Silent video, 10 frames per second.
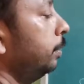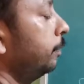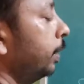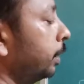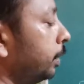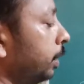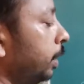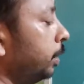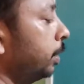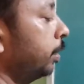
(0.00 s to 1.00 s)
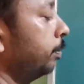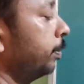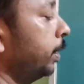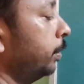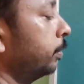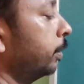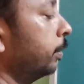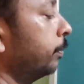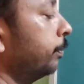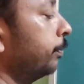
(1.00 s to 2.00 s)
factors, and temperature.